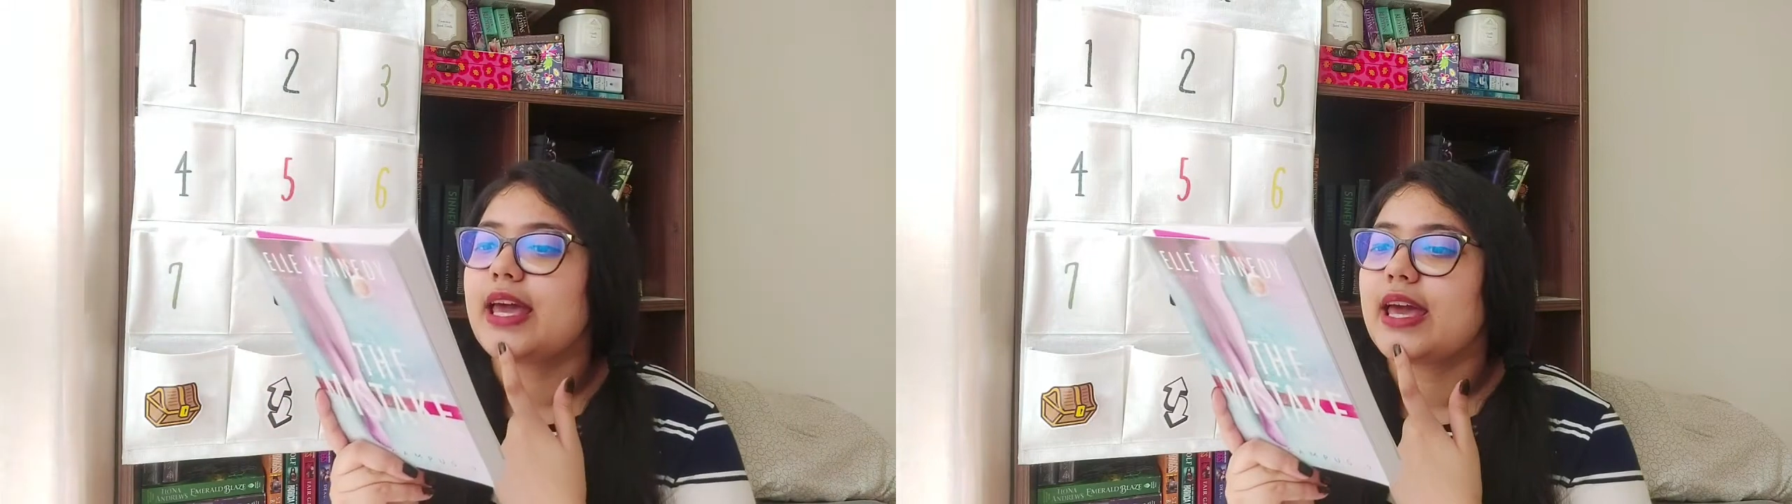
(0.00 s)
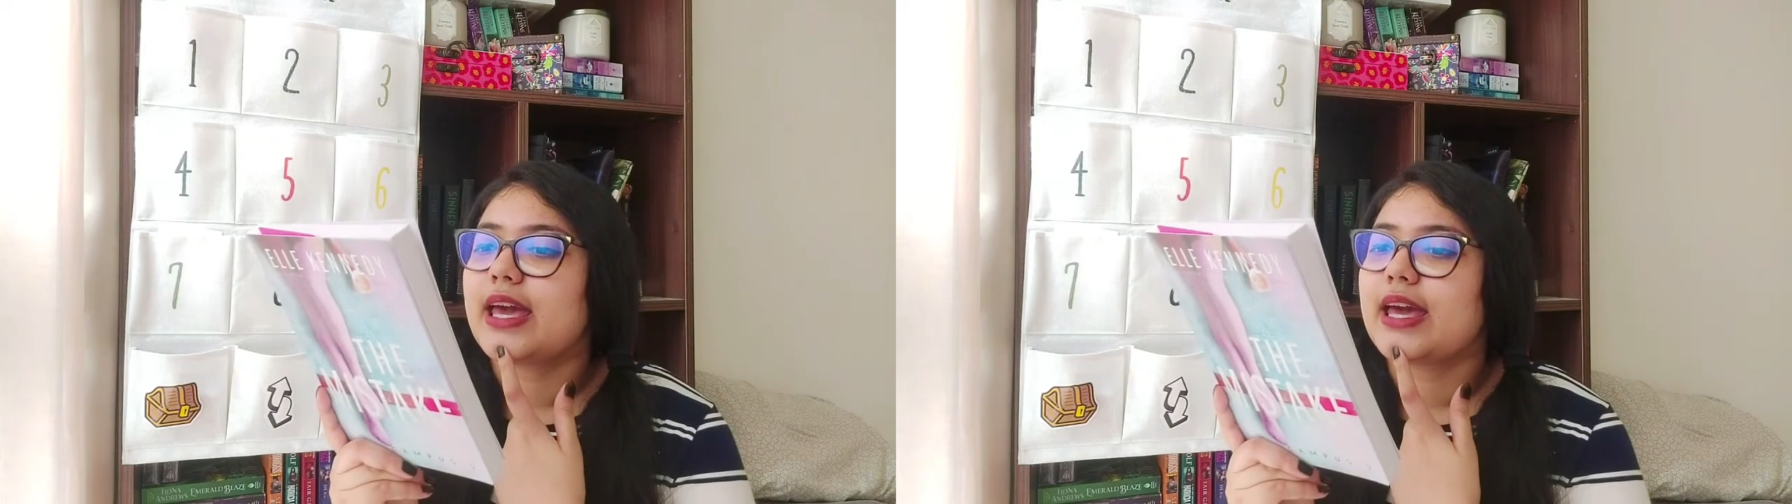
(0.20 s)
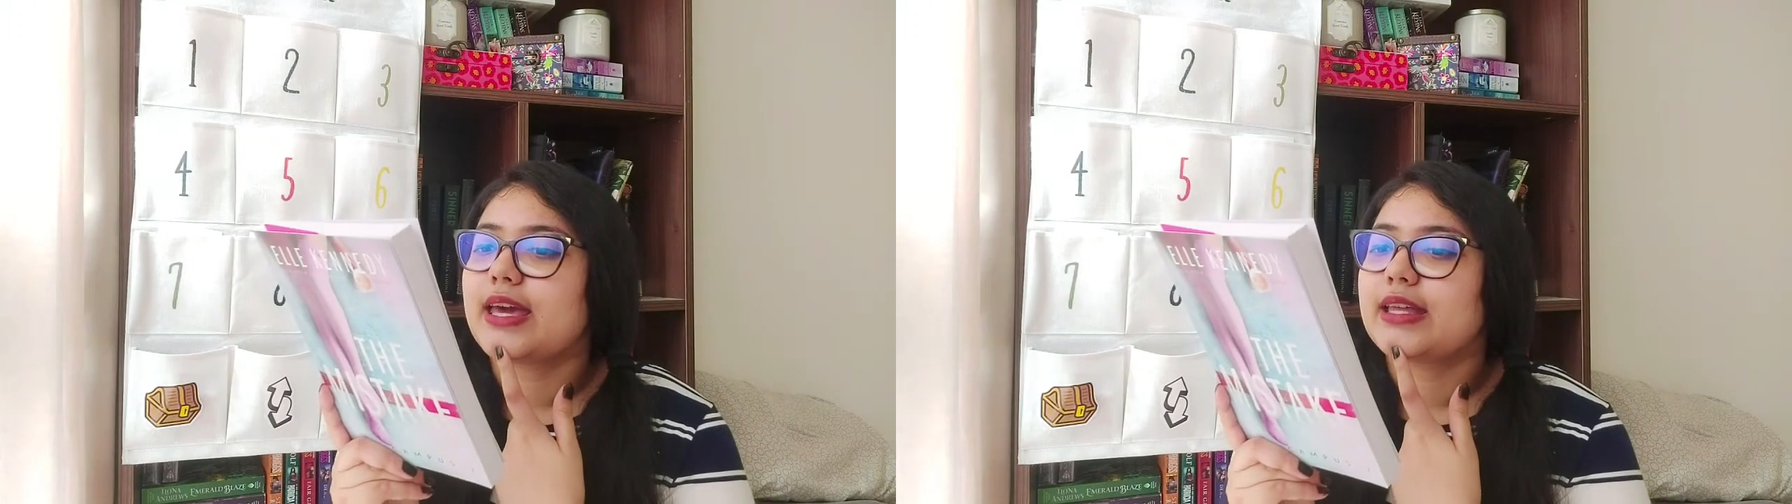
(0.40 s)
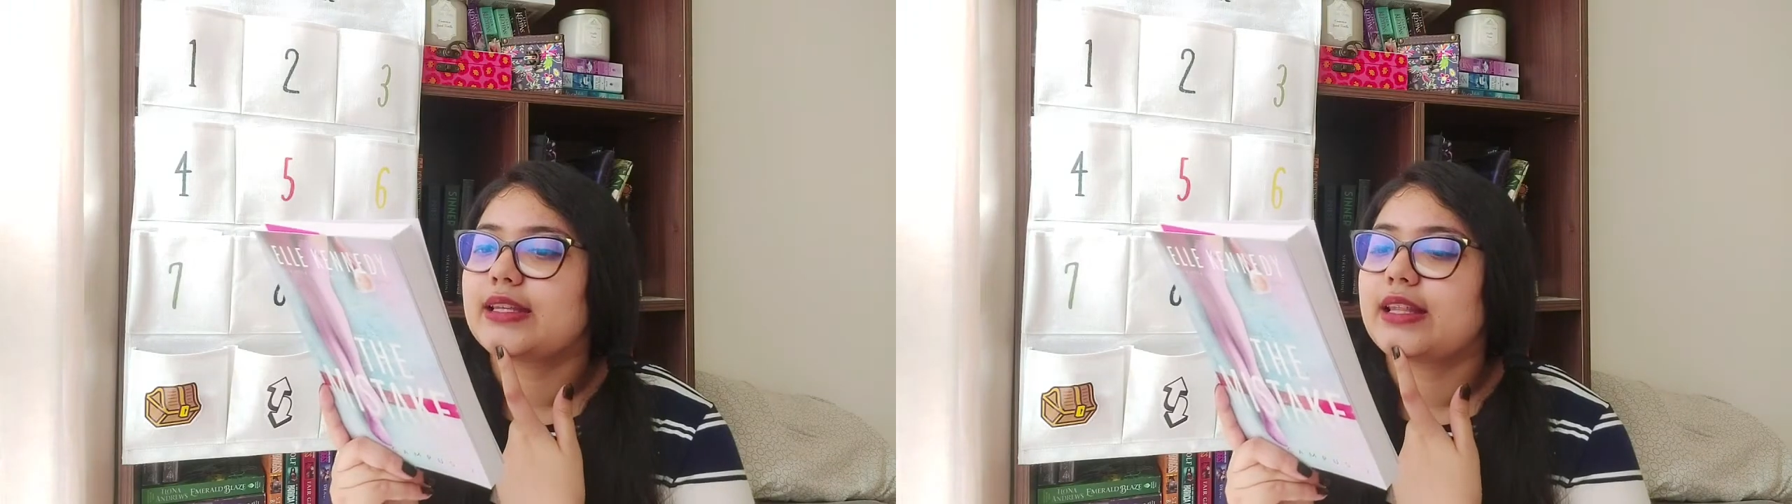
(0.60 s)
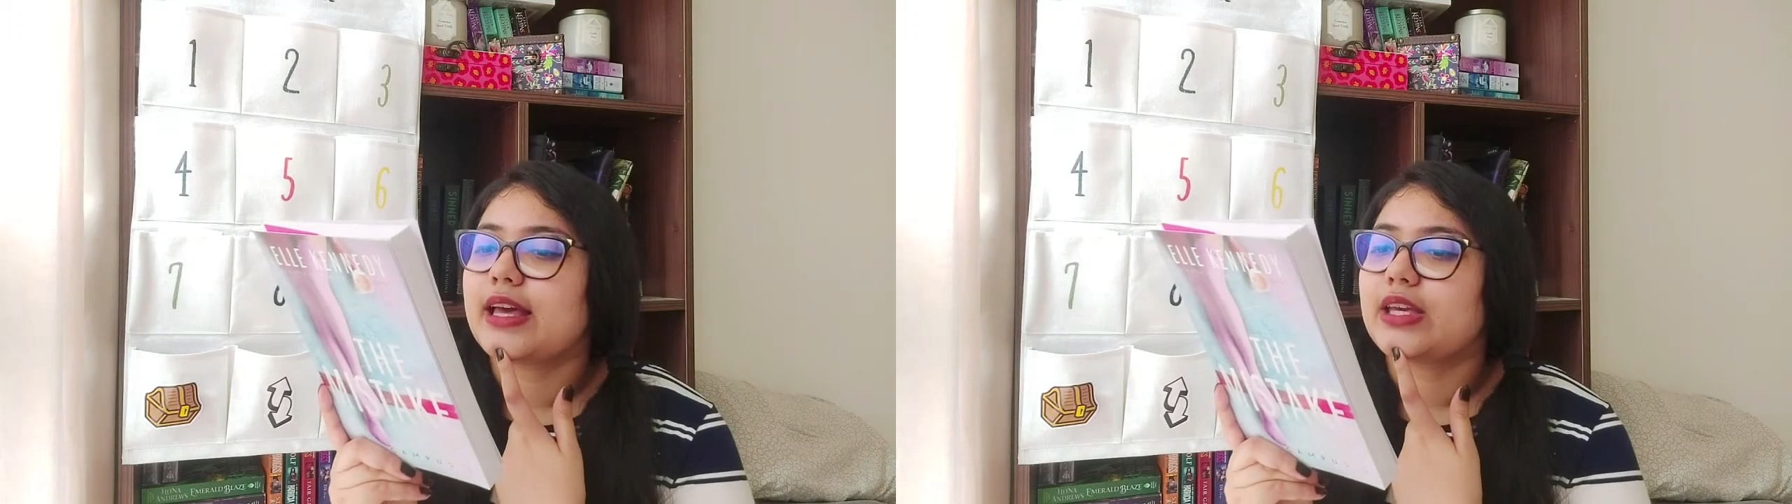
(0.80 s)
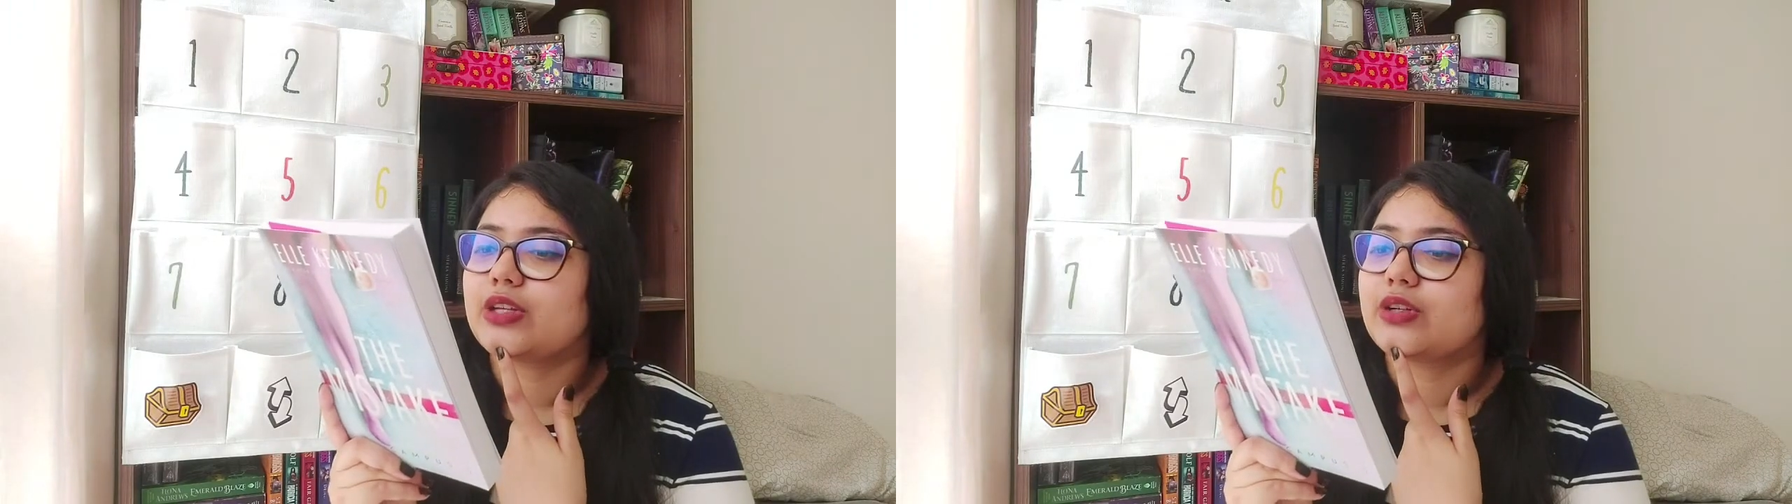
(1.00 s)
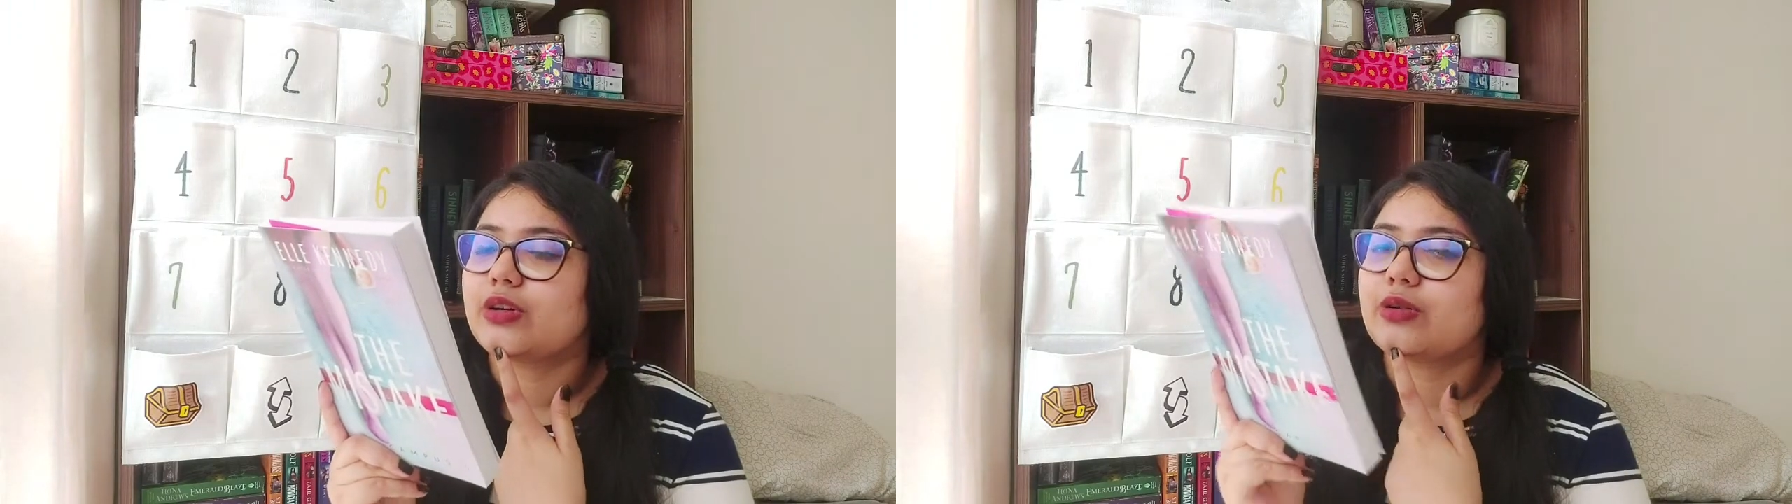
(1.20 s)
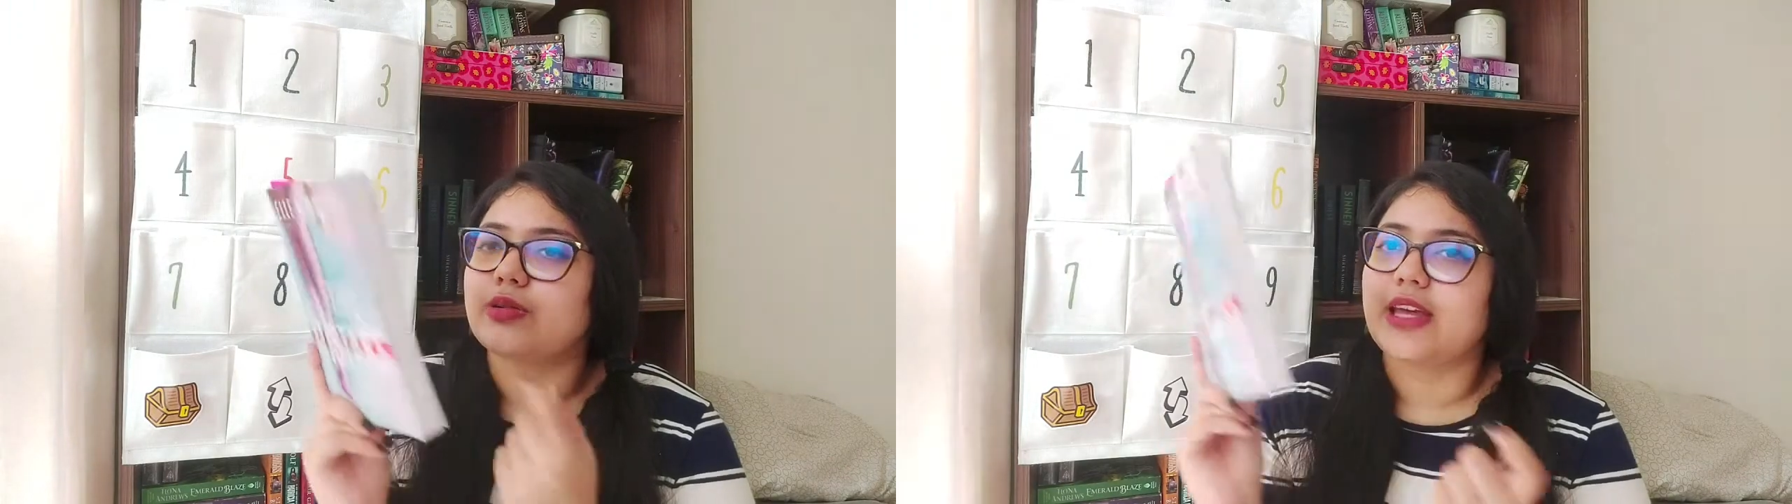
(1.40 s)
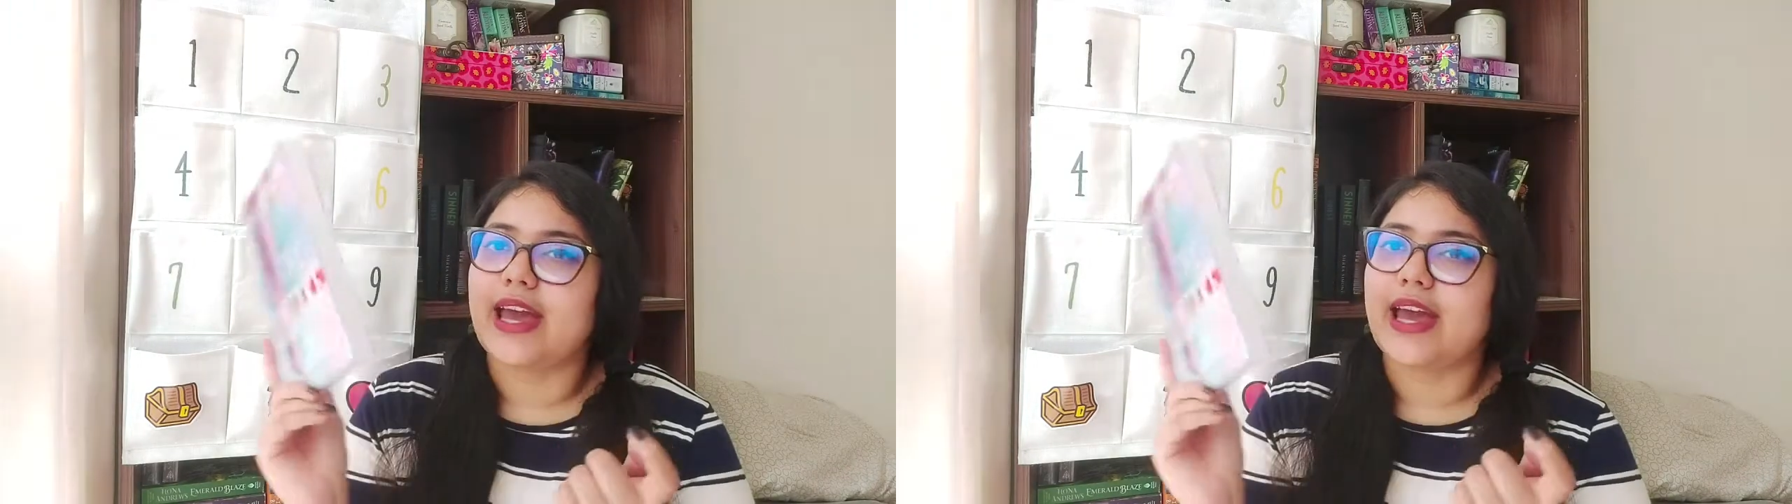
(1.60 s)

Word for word: And like, you know,